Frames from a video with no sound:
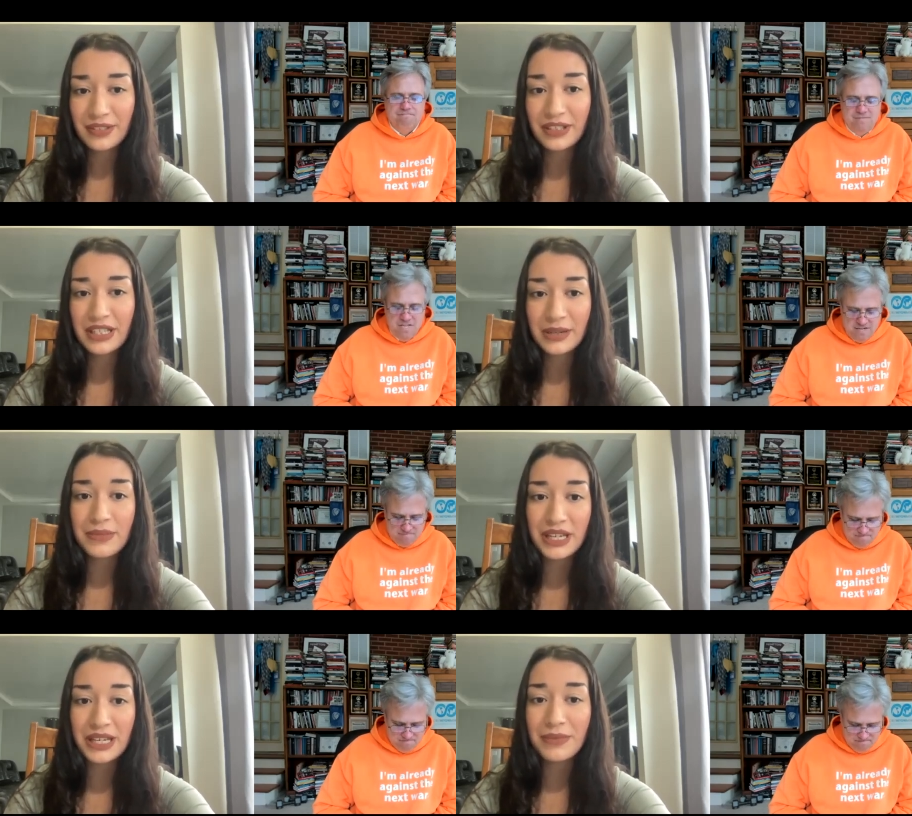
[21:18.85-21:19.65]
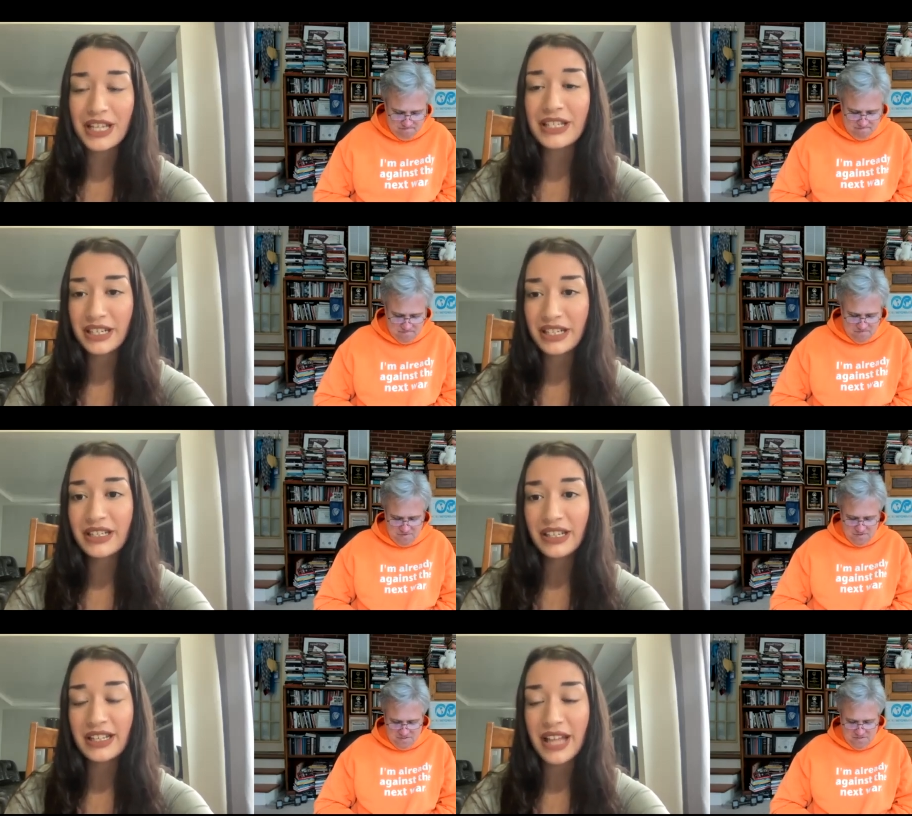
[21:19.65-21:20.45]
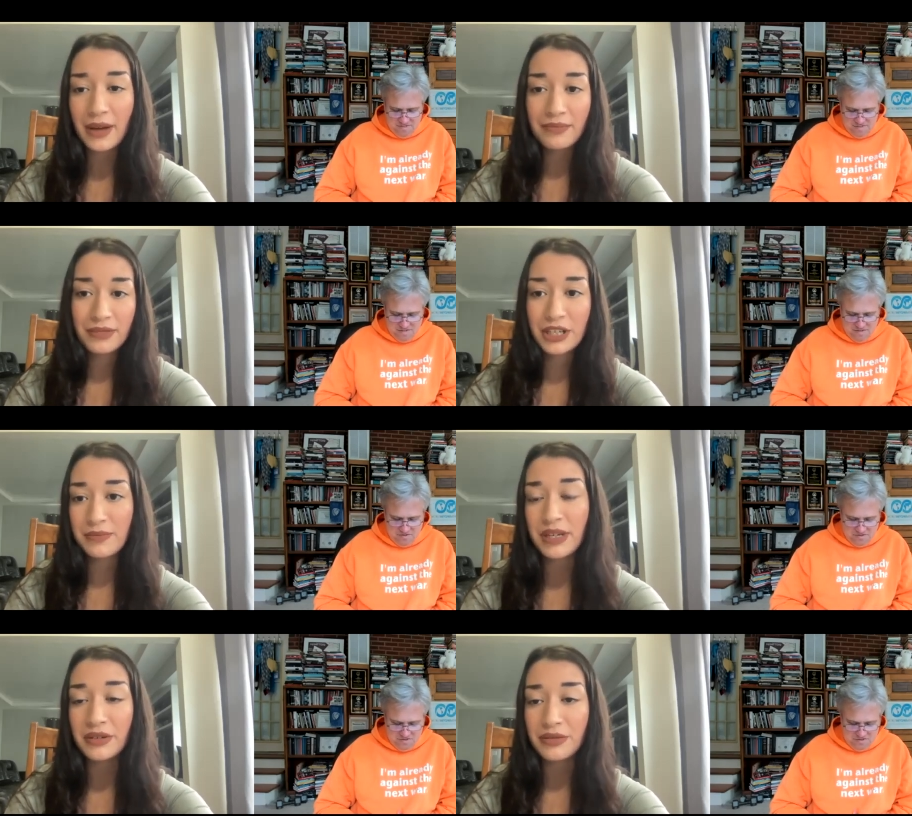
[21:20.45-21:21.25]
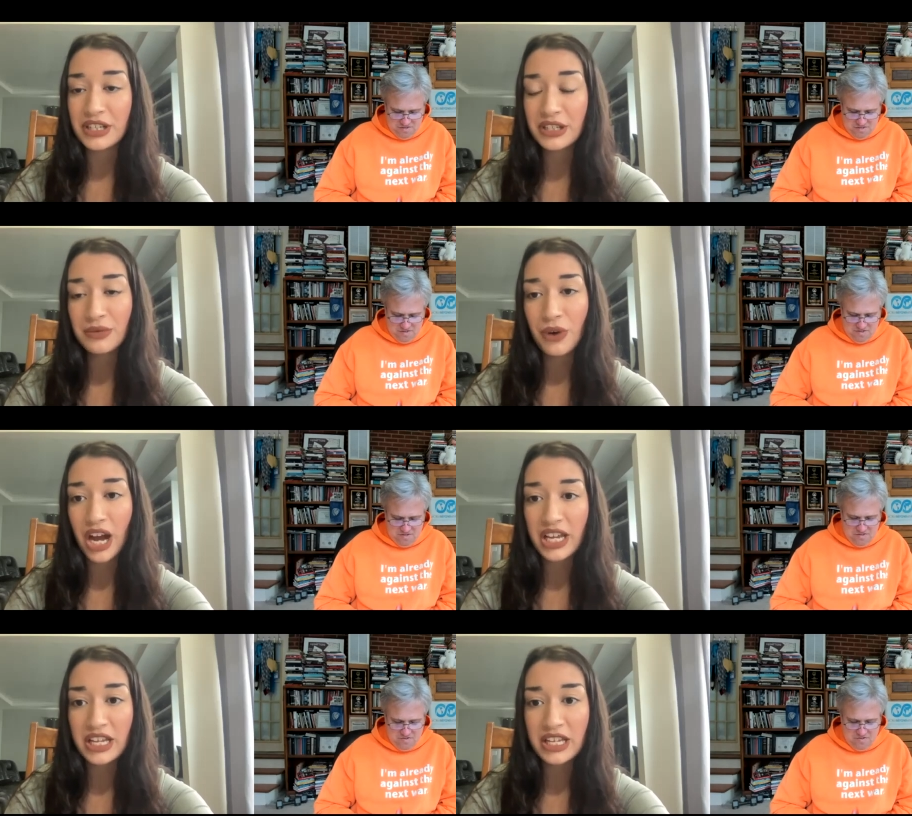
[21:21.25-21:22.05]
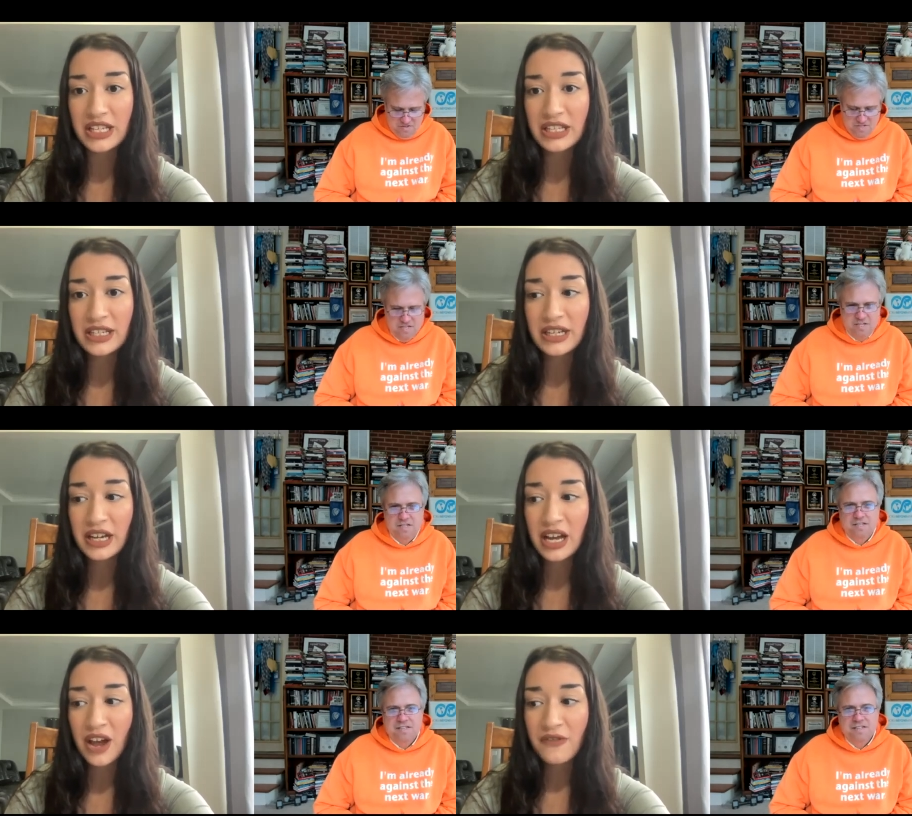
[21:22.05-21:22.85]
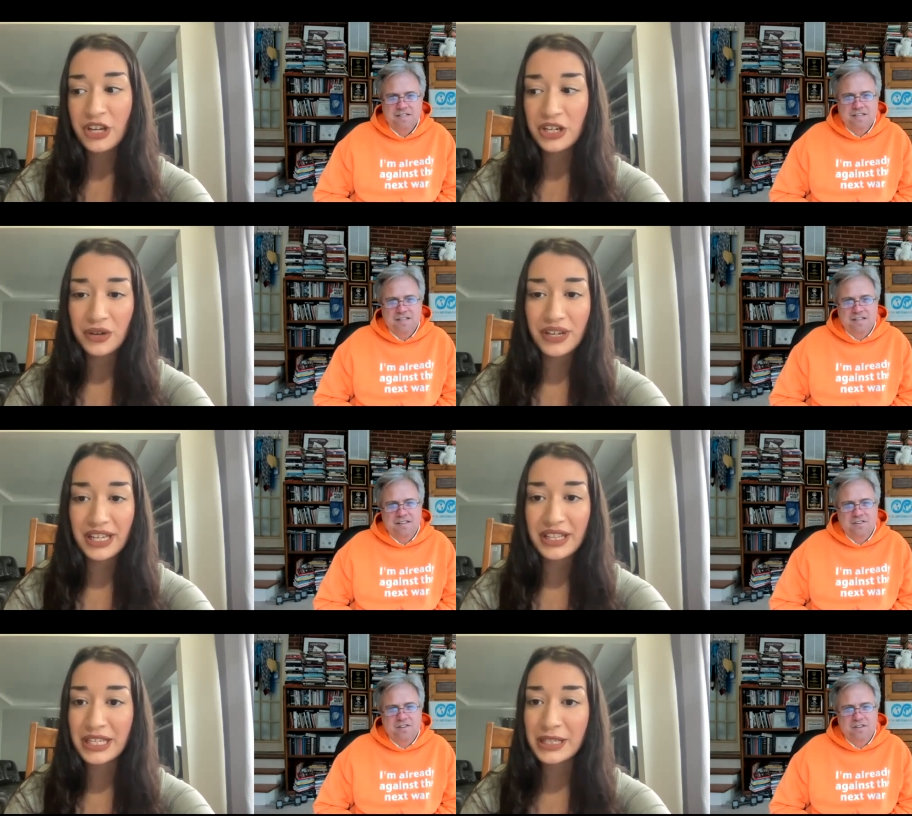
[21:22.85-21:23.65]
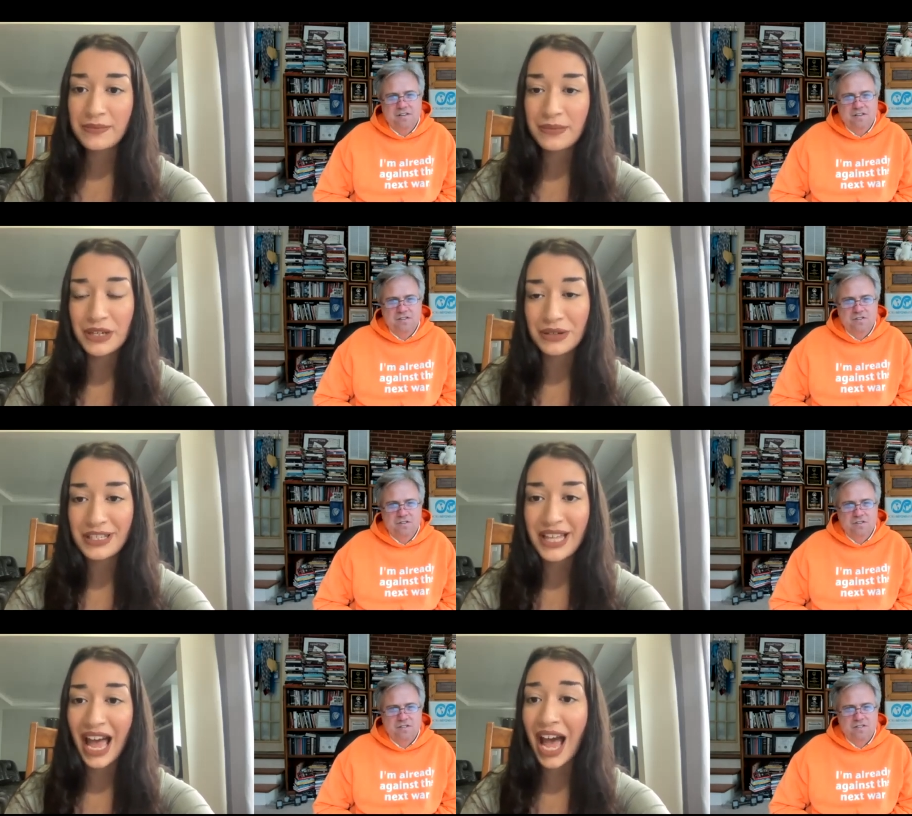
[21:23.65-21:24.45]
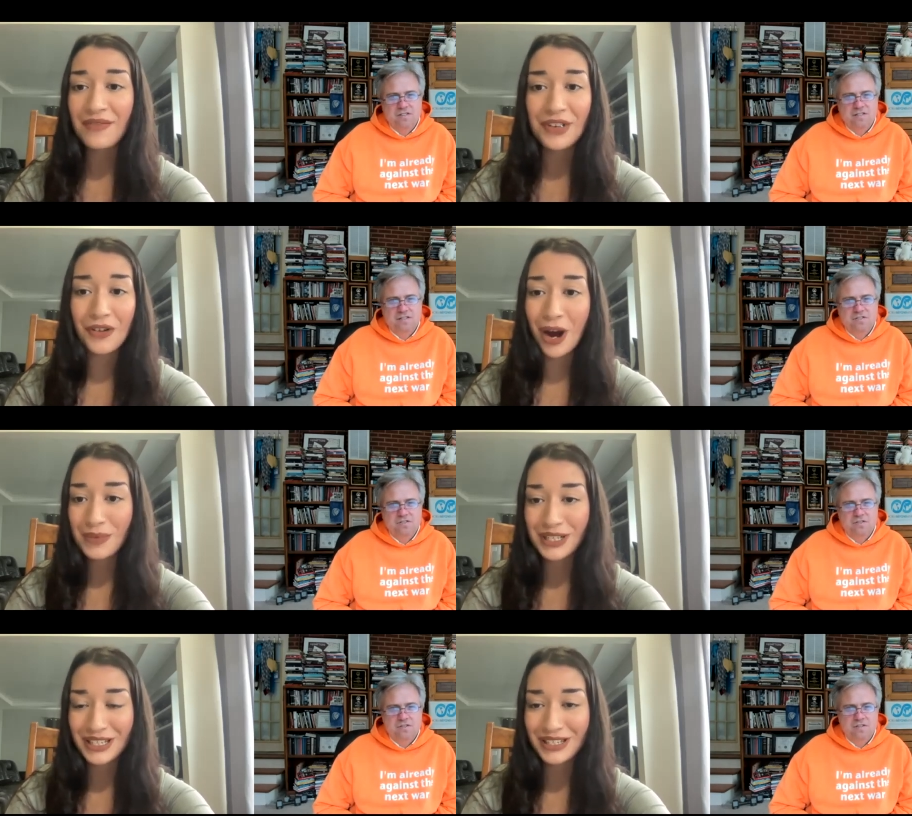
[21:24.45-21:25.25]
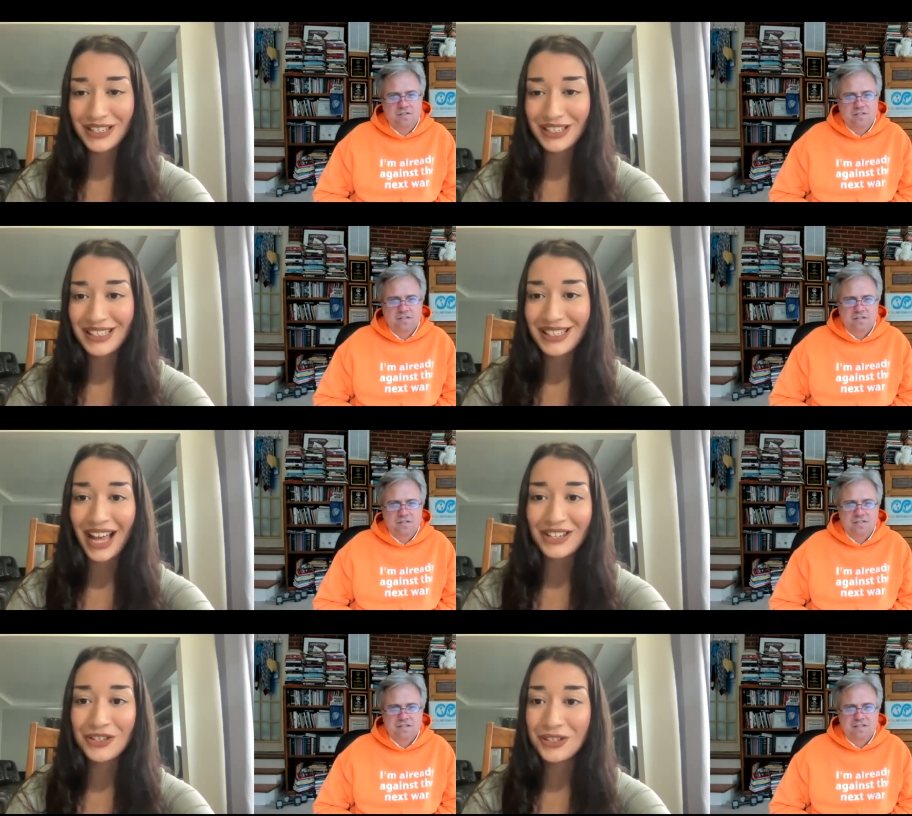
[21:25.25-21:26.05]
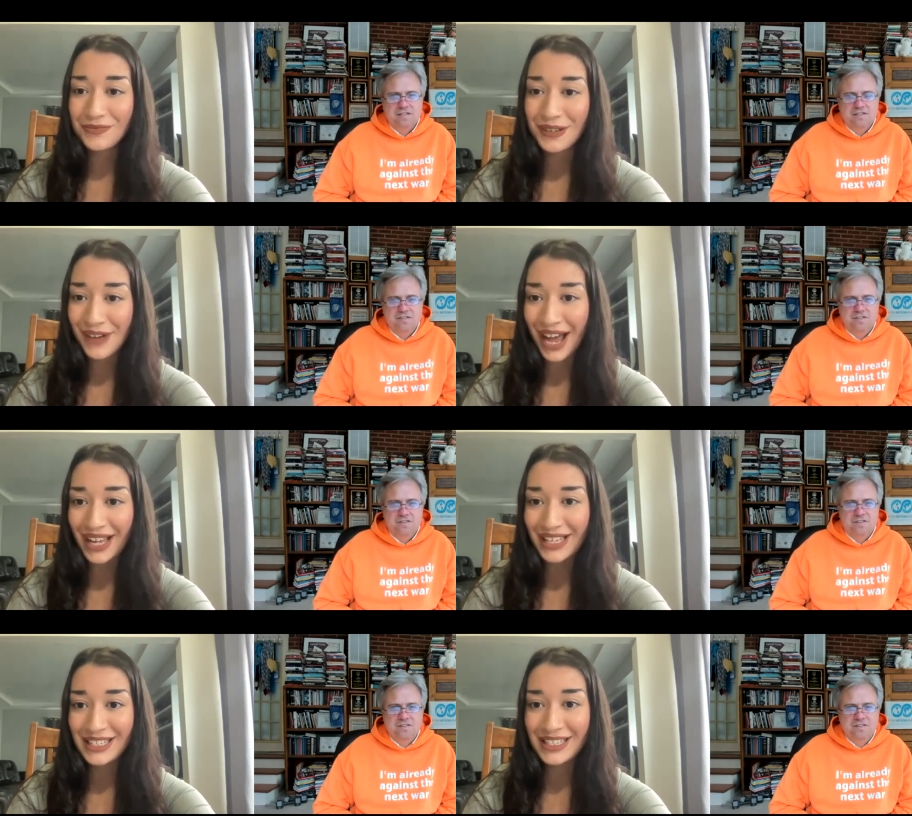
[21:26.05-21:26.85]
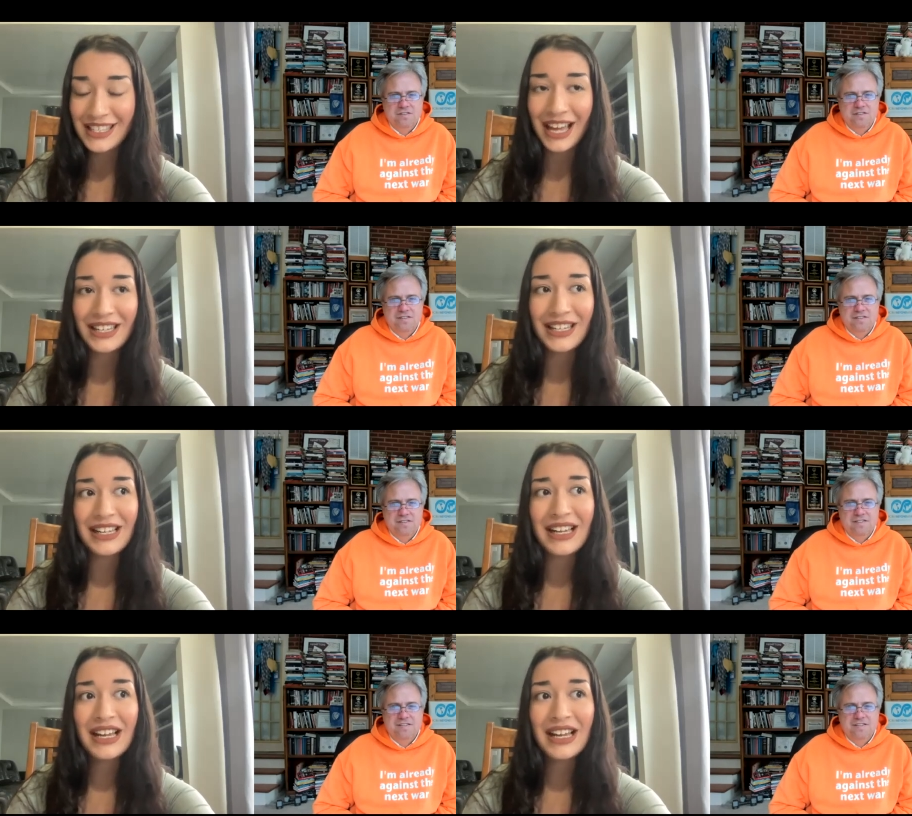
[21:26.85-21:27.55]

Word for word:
Speaker 1: to yeah. be president, and that could be a reason why he's vetoing these bills that have no opposition, that should be passed, that he